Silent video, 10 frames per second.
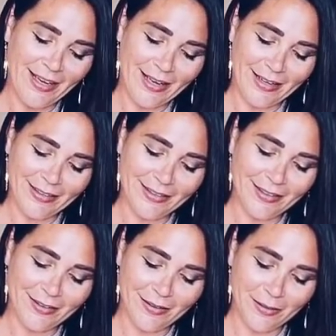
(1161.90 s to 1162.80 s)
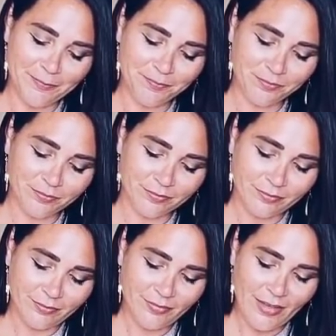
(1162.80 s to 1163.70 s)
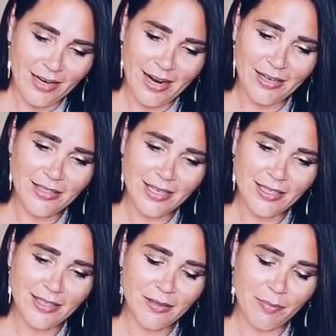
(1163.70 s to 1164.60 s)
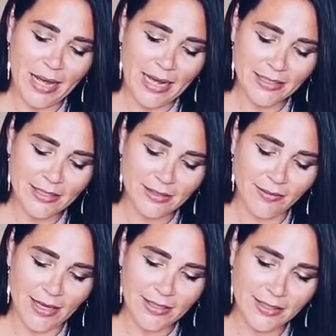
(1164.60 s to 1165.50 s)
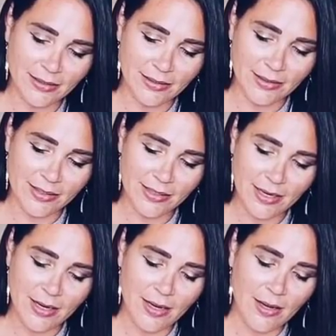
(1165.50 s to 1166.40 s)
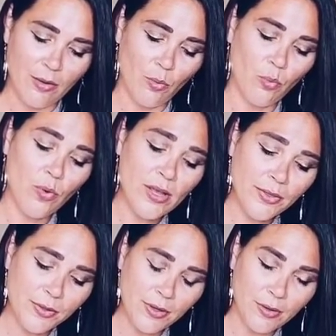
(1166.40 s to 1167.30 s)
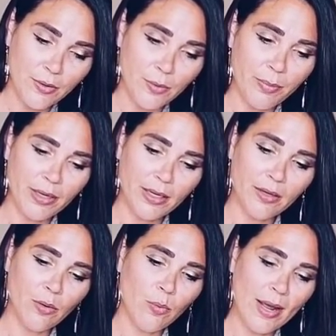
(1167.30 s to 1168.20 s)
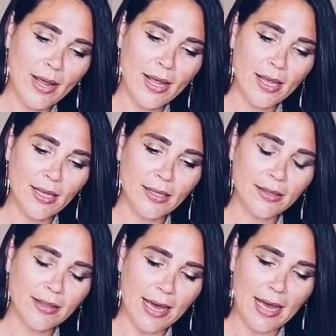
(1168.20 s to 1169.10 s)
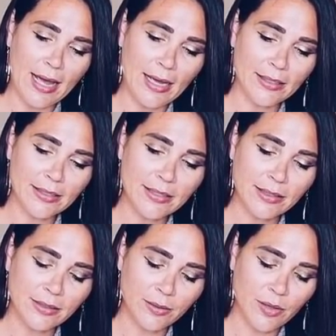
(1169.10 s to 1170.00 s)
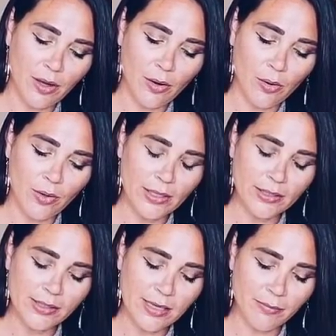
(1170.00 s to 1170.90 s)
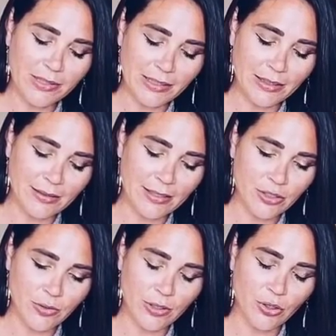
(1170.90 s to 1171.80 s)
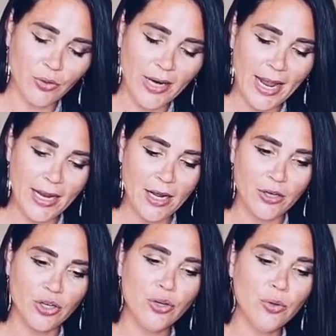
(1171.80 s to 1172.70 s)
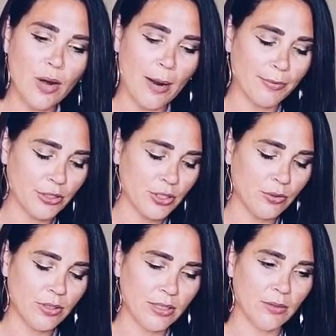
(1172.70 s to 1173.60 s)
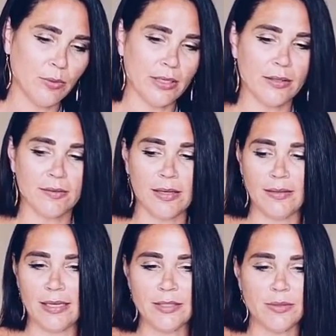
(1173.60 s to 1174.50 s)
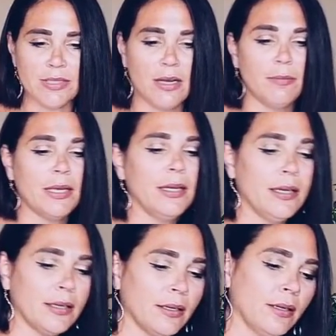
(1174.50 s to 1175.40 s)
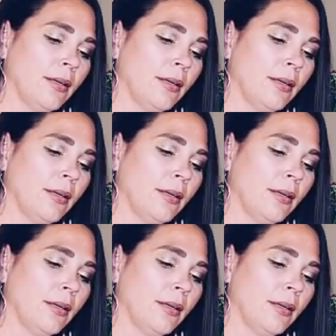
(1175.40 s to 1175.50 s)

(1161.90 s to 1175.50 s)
and um, kind of taking the past lessons with you, but in a way that, you know, is something that you can create a new opportunity with. And that's what's coming in.